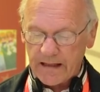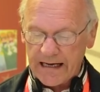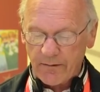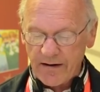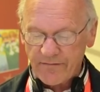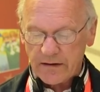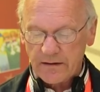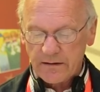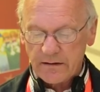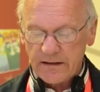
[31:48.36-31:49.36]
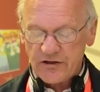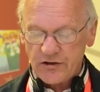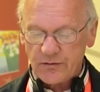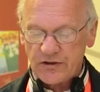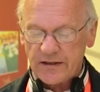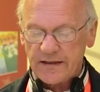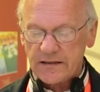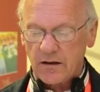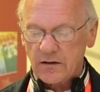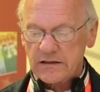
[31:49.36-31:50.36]
However, its use in
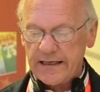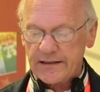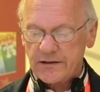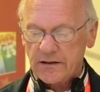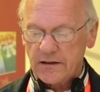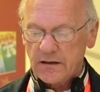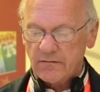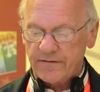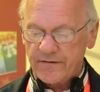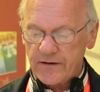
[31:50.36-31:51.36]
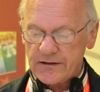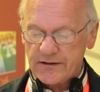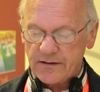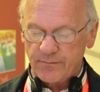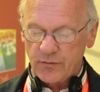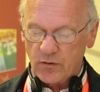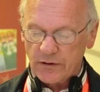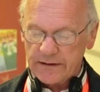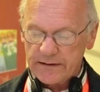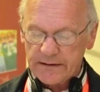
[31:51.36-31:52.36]
this context refers to the
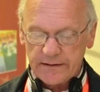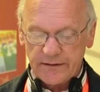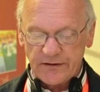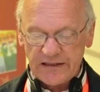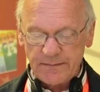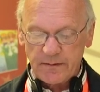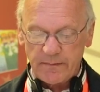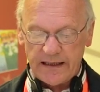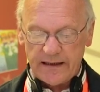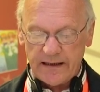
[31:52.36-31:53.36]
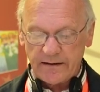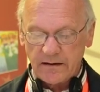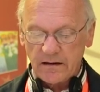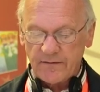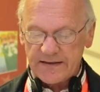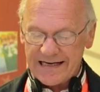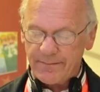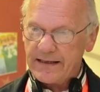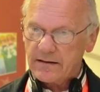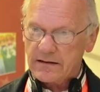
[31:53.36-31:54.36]
broader and deeper meaning of
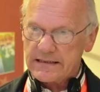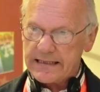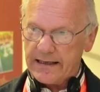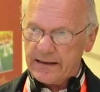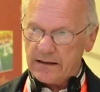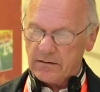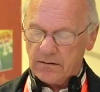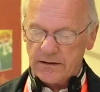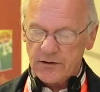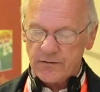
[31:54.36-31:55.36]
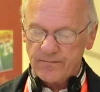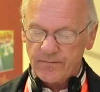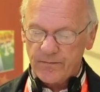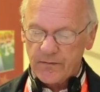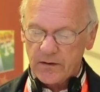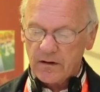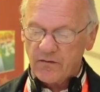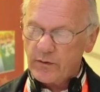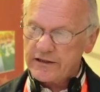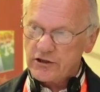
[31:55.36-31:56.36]
Islamic understanding and knowledge,
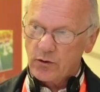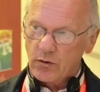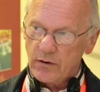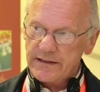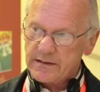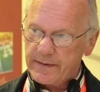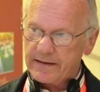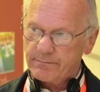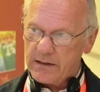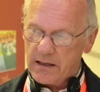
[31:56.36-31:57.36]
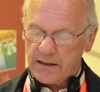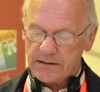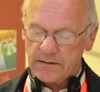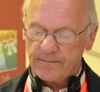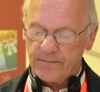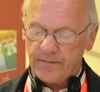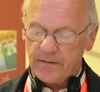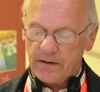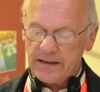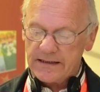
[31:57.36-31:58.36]
of which law is but part.
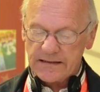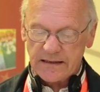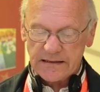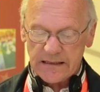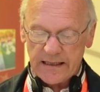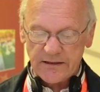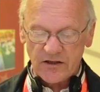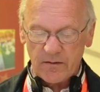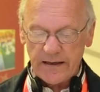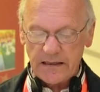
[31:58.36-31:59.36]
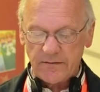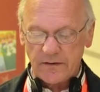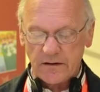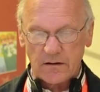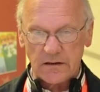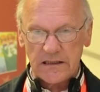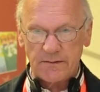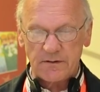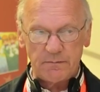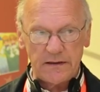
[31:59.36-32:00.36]
It is thus, like so many of the
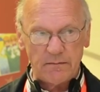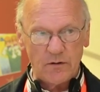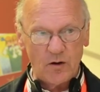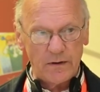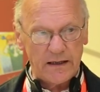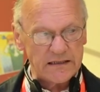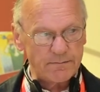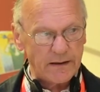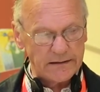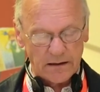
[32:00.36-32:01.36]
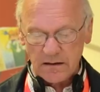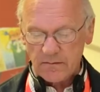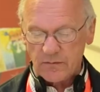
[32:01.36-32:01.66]
concepts being mobilized by younger